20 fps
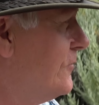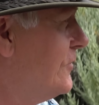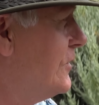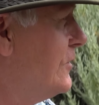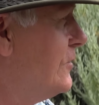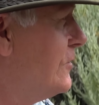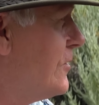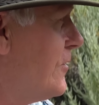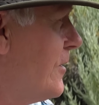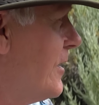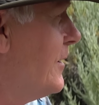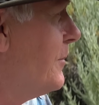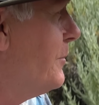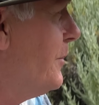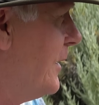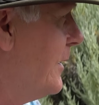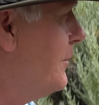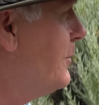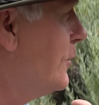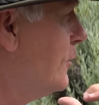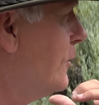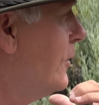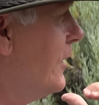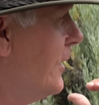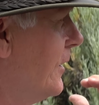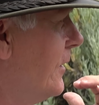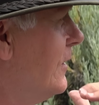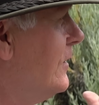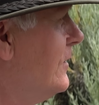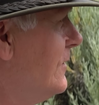Ukraine people
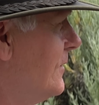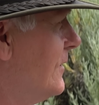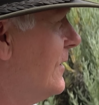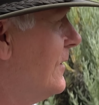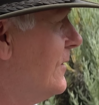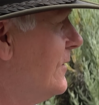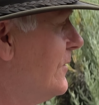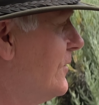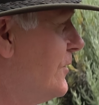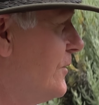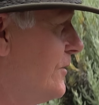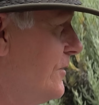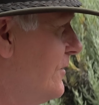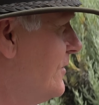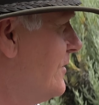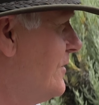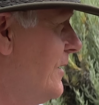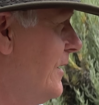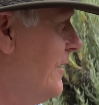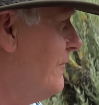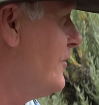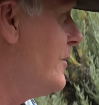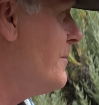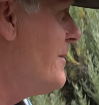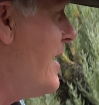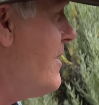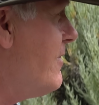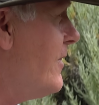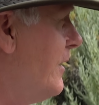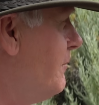here. Have you
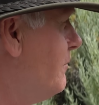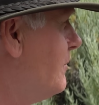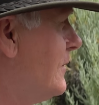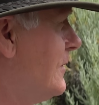met them?